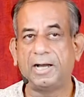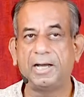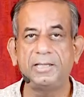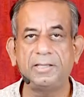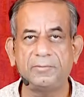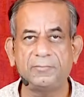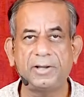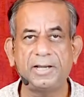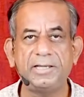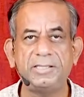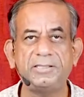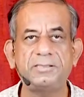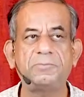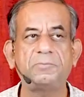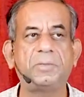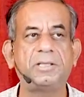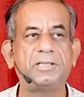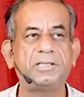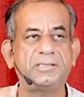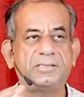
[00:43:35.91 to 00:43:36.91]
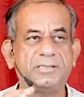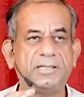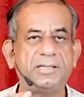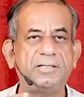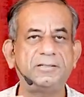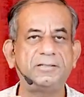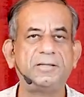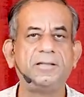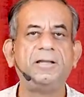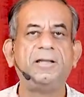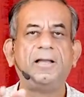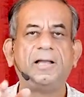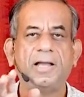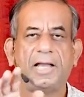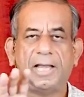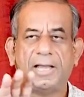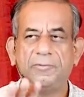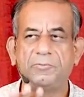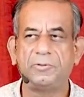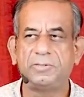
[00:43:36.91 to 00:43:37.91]
Otherwise, mother says,
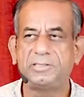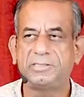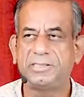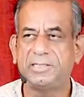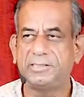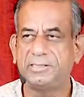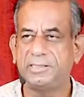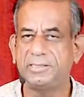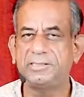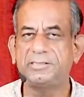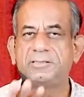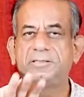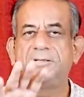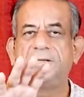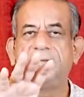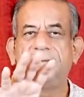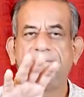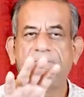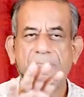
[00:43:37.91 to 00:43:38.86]
I would suggest